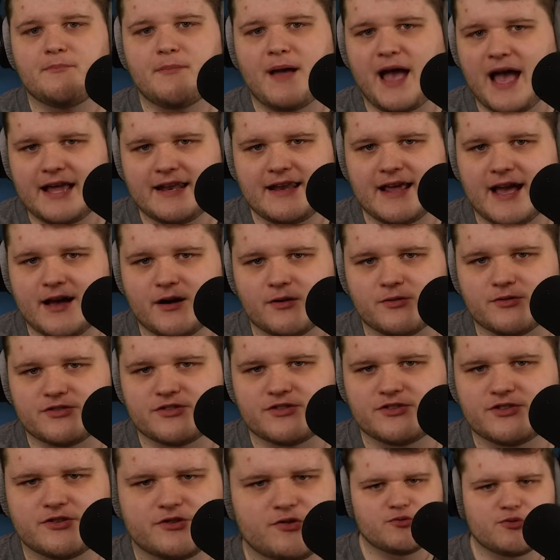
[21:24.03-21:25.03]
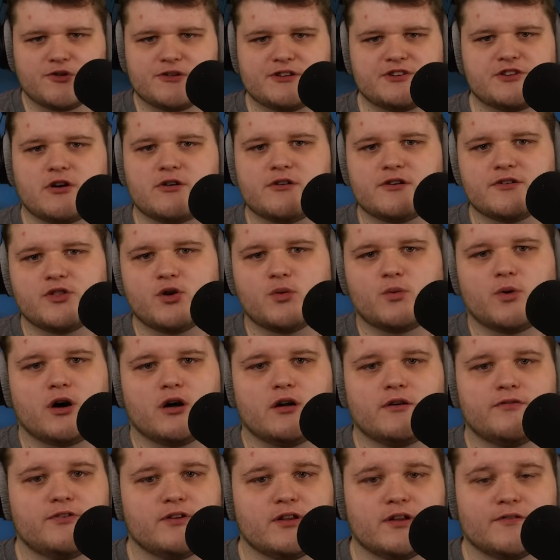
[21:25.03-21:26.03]
Madhouse. Throw a dart in the
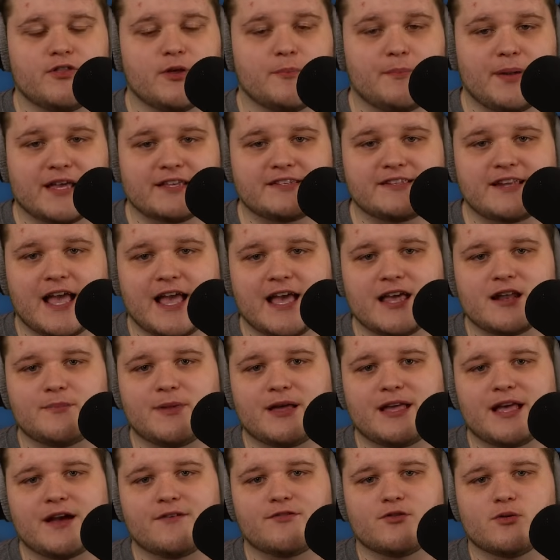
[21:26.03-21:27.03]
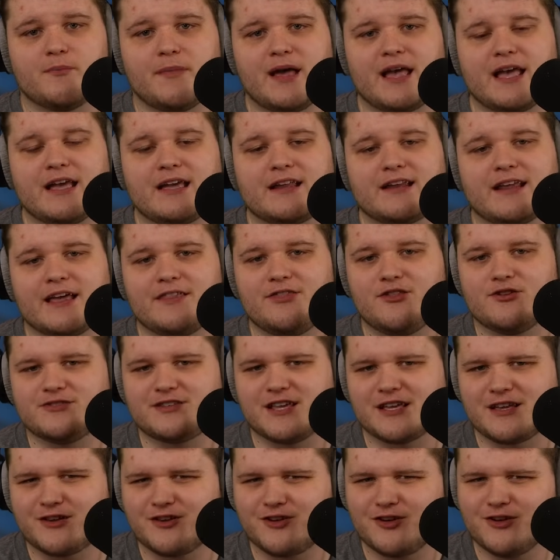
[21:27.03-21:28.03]
wall full of the best anime ever made, and
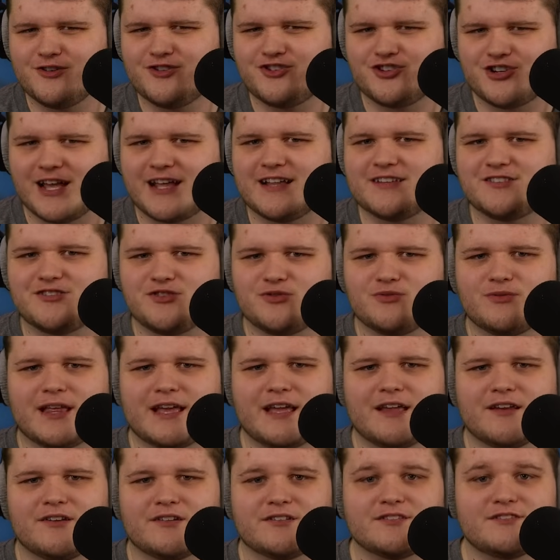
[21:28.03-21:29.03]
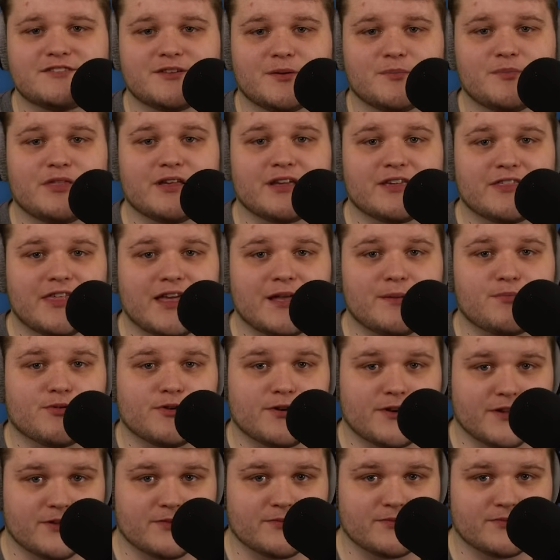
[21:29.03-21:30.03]
there's a good chance you land on something they
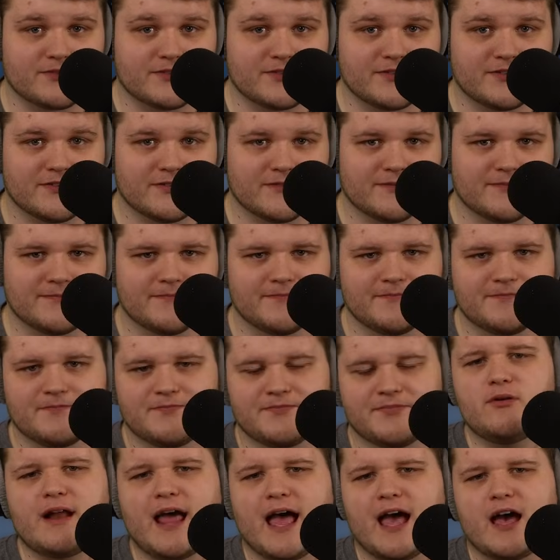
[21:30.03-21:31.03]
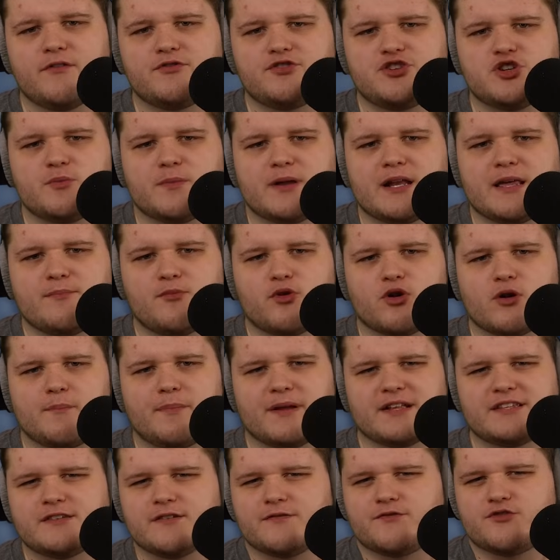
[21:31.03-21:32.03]
produced. So I don't have too many more
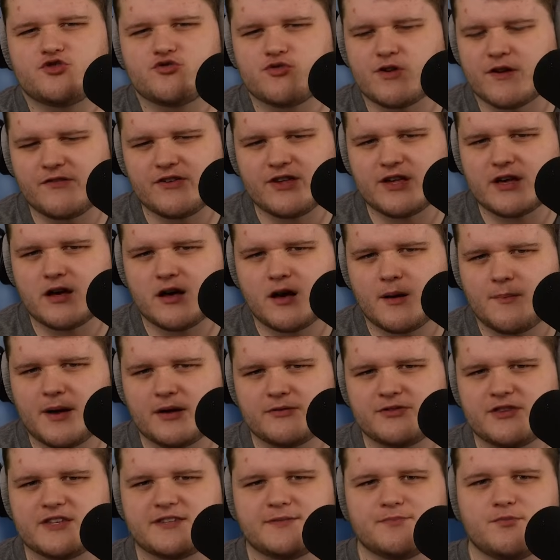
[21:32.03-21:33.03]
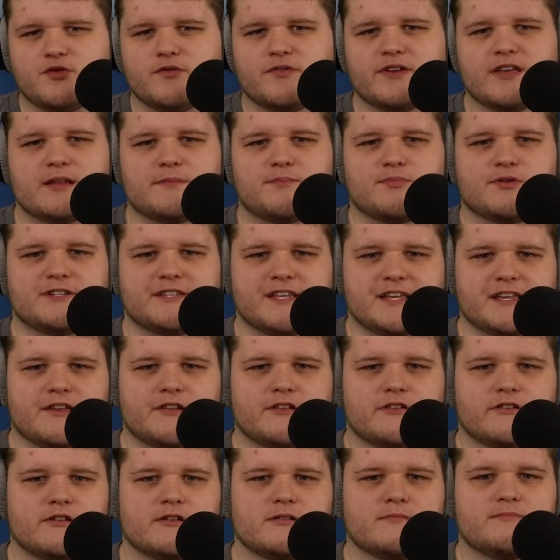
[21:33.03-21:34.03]
bits of trivia about this movie in
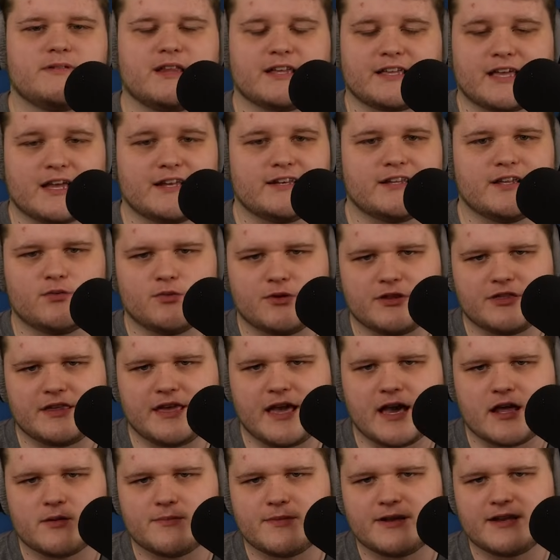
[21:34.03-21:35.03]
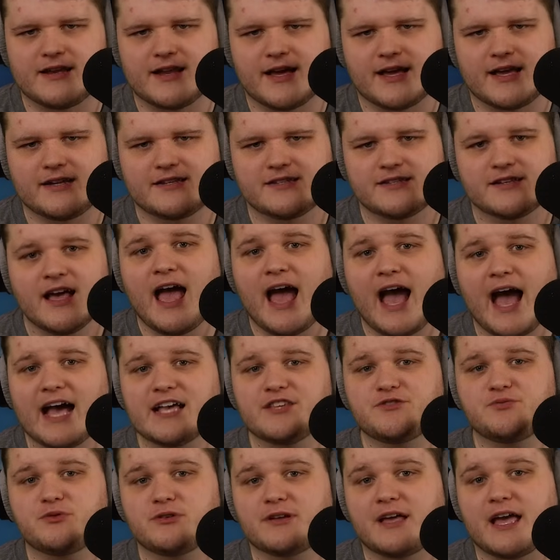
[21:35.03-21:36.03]
particular, like I did with Yatterman Night.
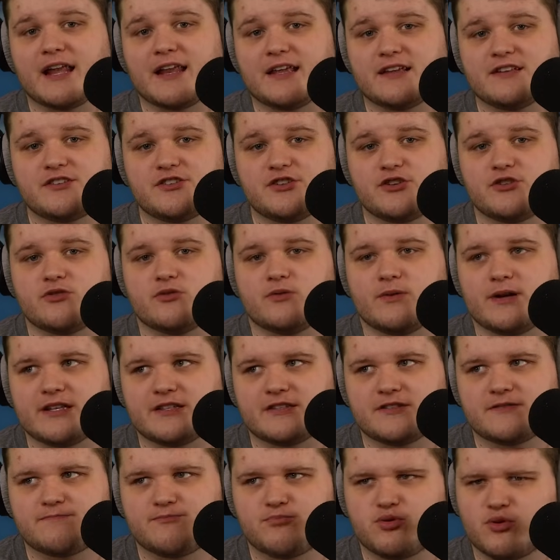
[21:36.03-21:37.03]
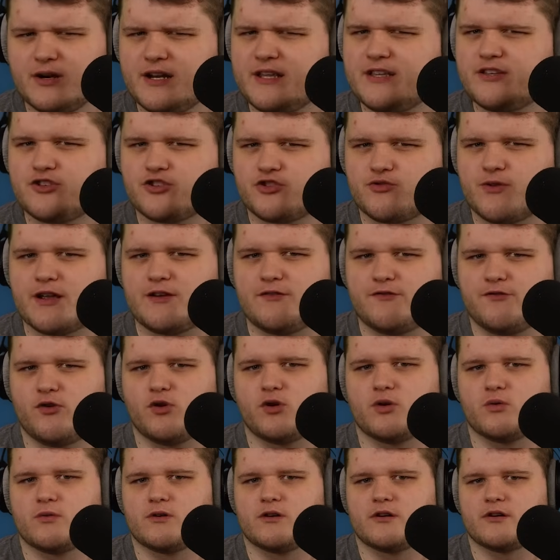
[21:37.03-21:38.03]
As we'll get into, it's pretty
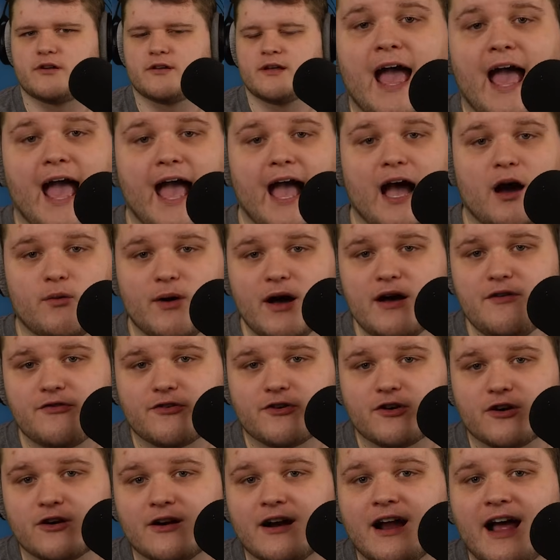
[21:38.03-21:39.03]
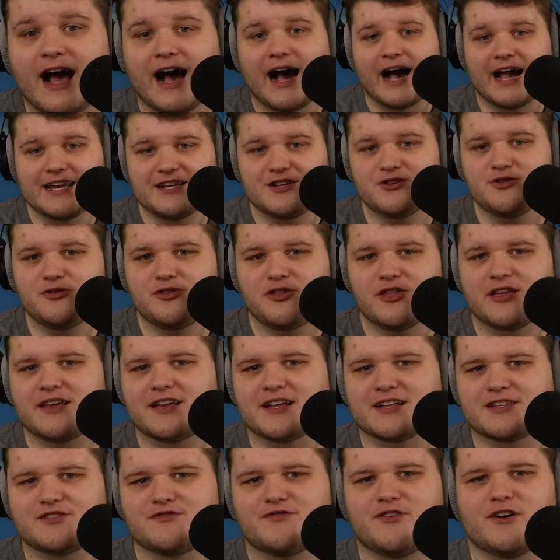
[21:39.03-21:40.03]
straightforward. However, I do think
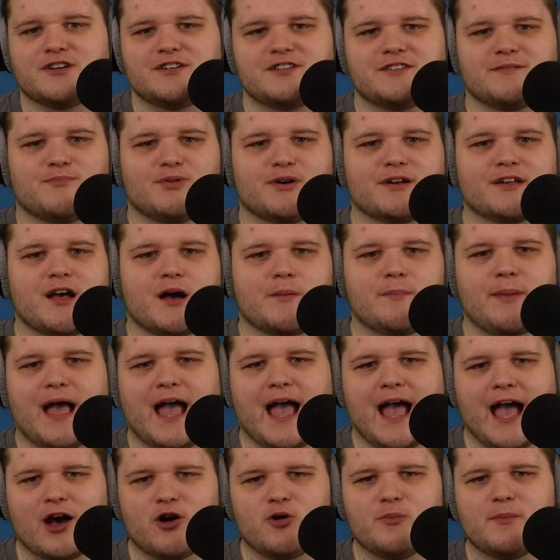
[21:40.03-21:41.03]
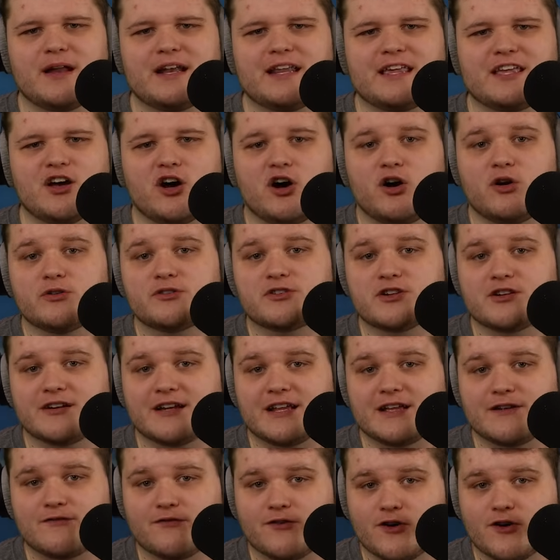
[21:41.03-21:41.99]
it's fun to bring up how many alternate